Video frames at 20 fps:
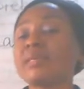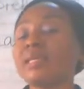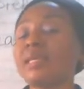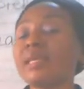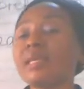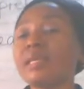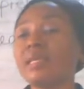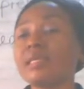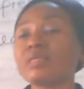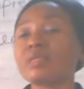
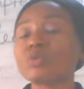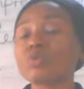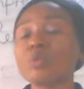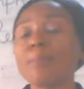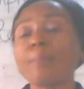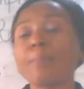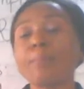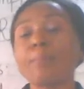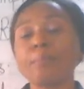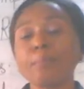is
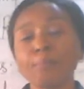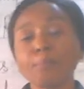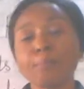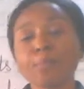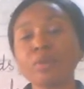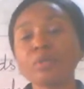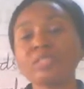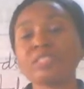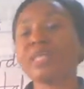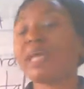to
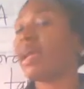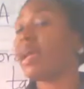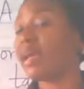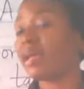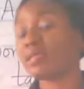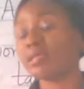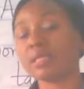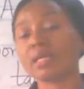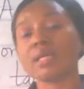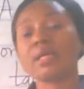
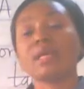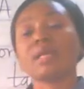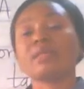possess